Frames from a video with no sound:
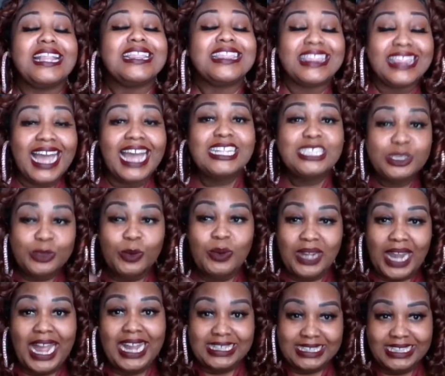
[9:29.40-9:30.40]
That's what
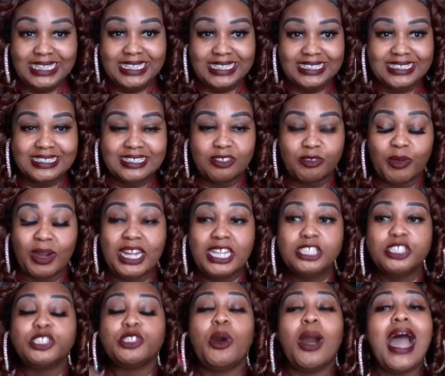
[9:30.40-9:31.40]
I need,
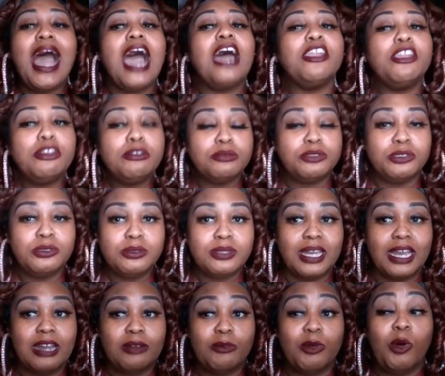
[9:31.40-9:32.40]
right? So how do you do that?